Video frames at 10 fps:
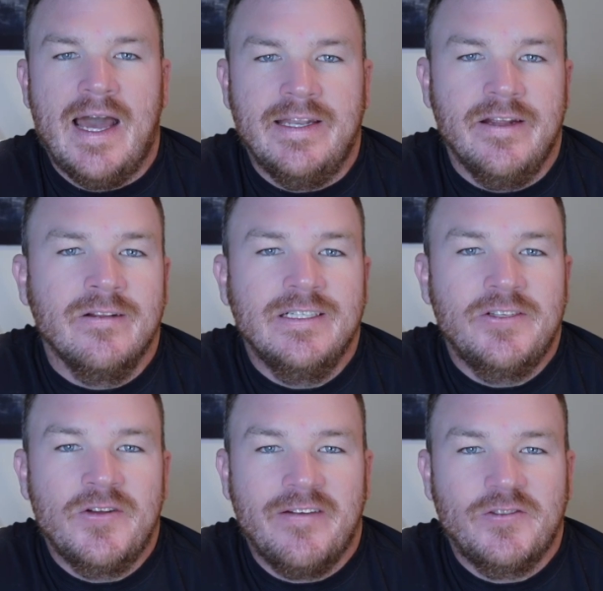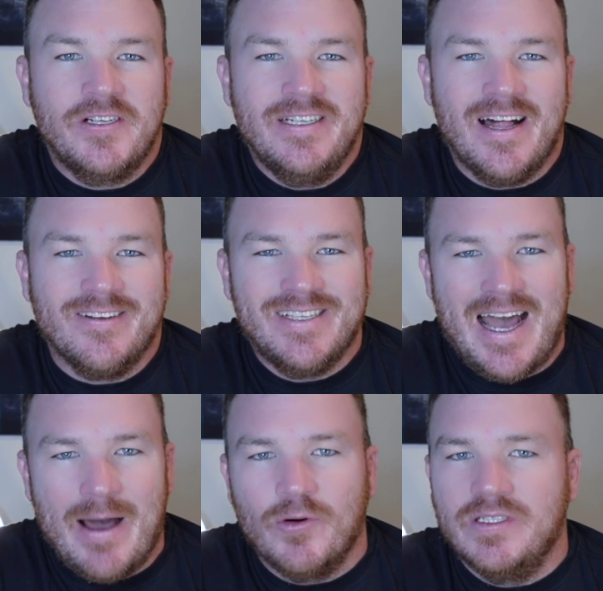At nearly $2.5 trillion,
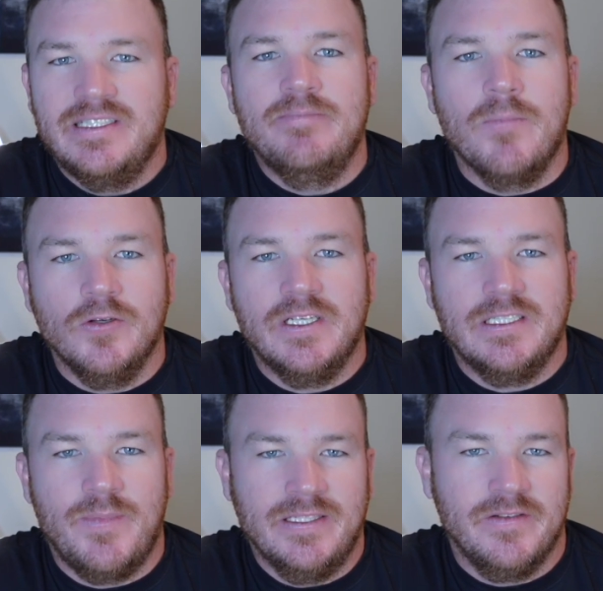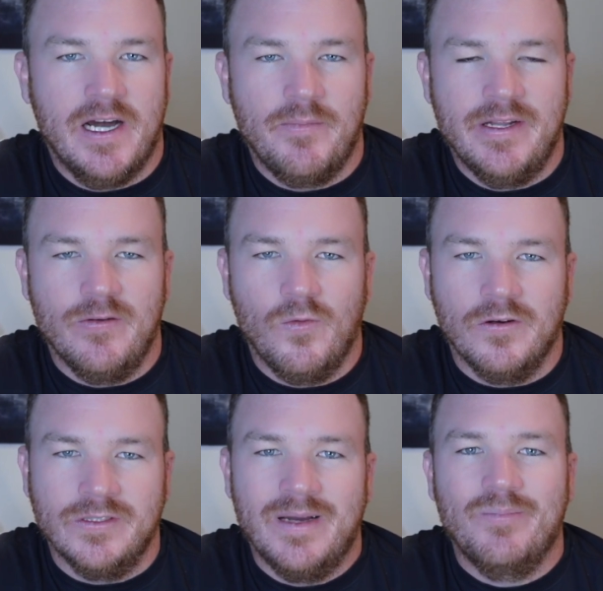Apple is the most expensive company in the
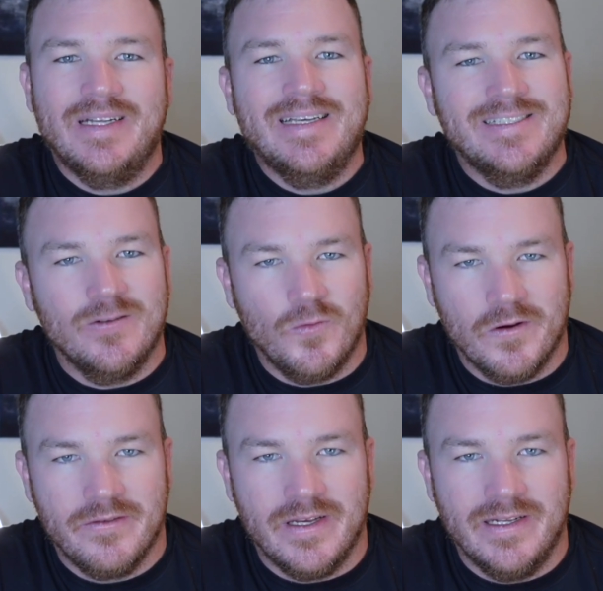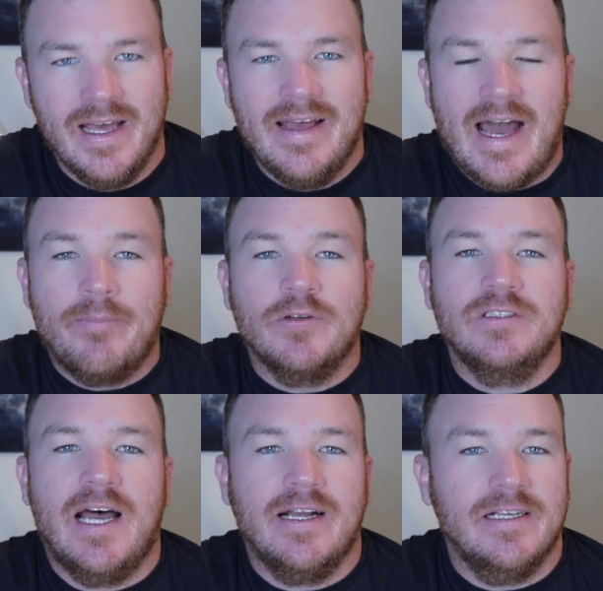world, but is it worth it? Apple
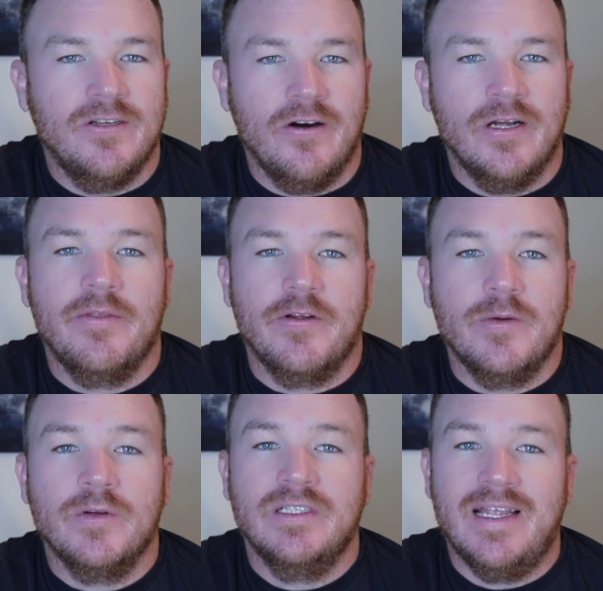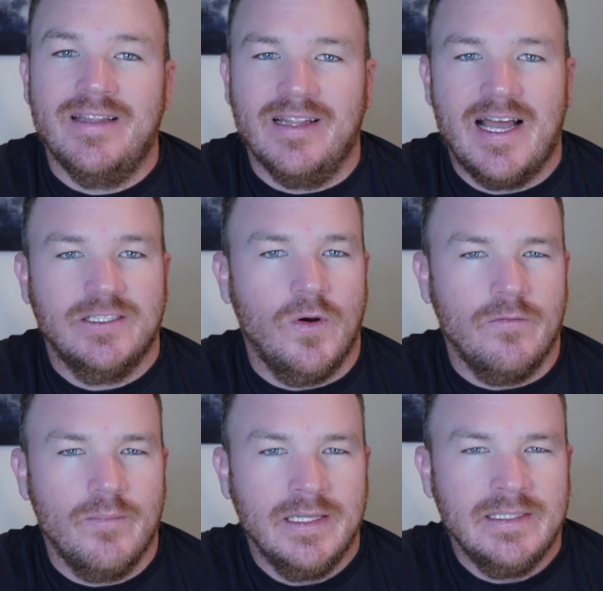stock has gone up 30% in the last
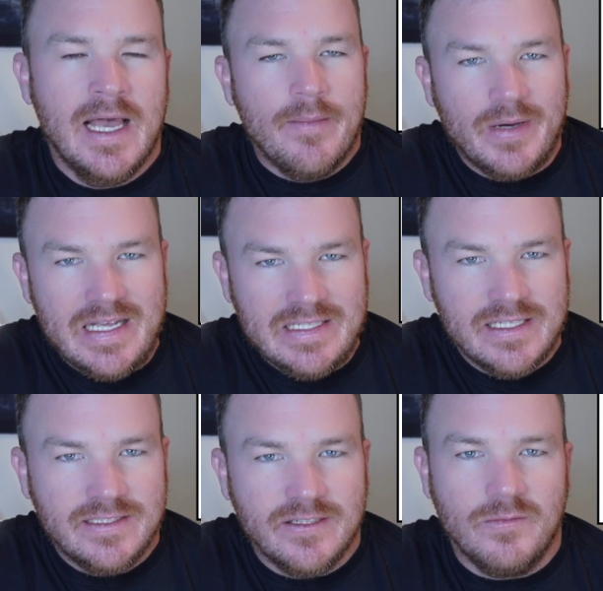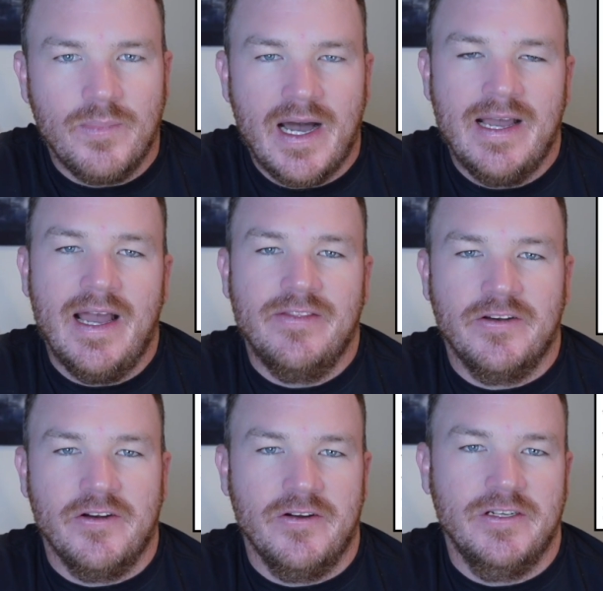12 months, but is it still a buy at the
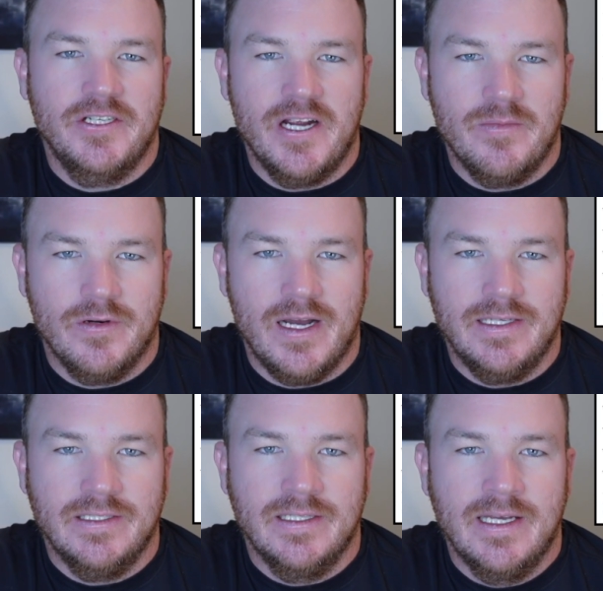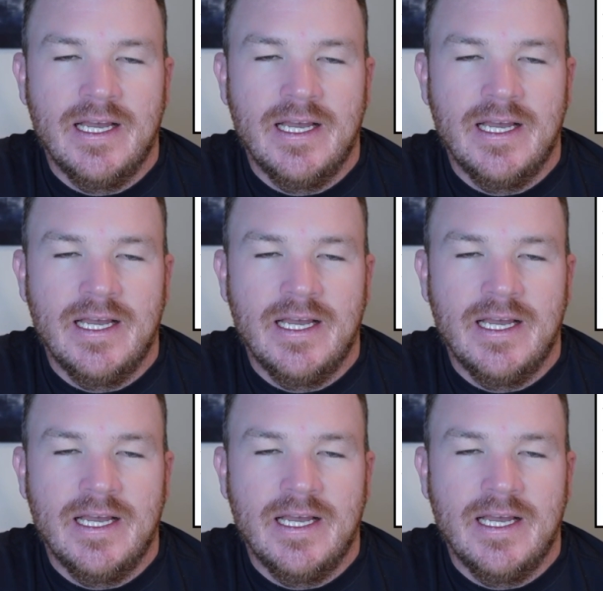current share price?